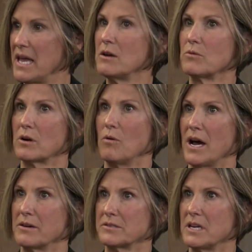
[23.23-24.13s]
and it
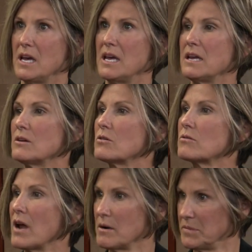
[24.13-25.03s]
requires
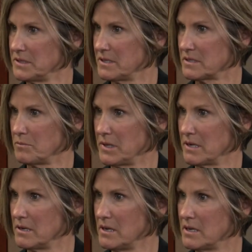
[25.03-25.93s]
incredible
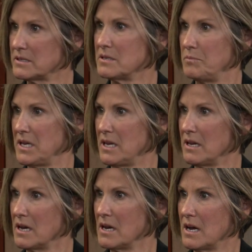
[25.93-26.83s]
discipline to
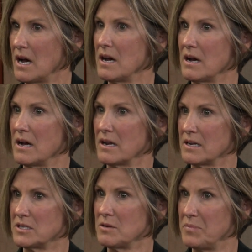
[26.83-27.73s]
be uh,
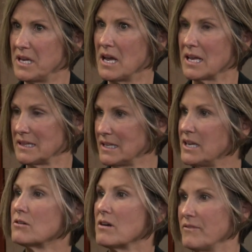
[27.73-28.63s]
to be a
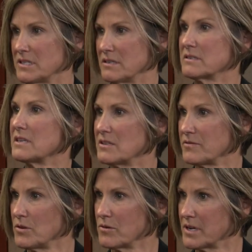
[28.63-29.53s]
leader of a
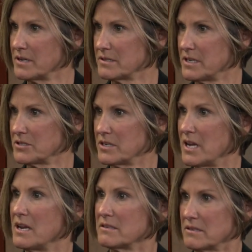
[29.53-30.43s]
successful
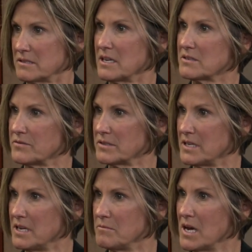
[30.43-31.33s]
organization and a successful
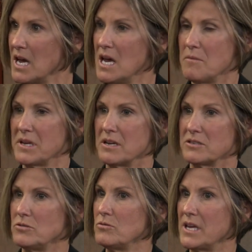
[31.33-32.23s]
team
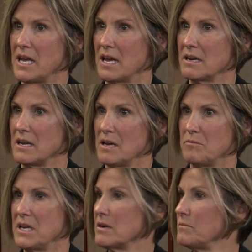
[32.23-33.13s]
because you can't
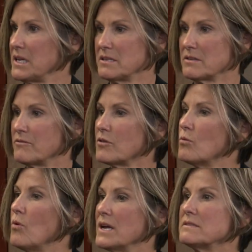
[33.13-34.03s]
be complacent for
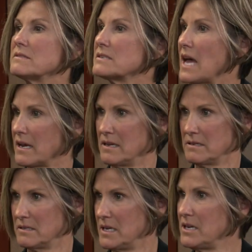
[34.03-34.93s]
one
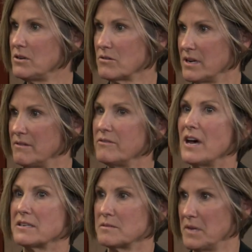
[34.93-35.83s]
second in your
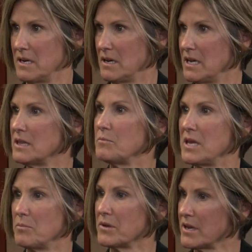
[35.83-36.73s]
investment in the
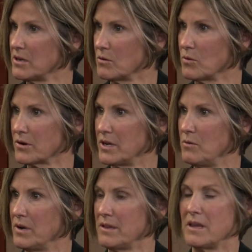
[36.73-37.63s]
people that you're
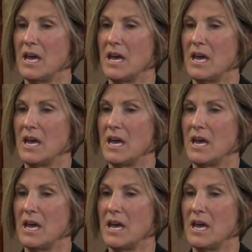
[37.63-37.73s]
working with,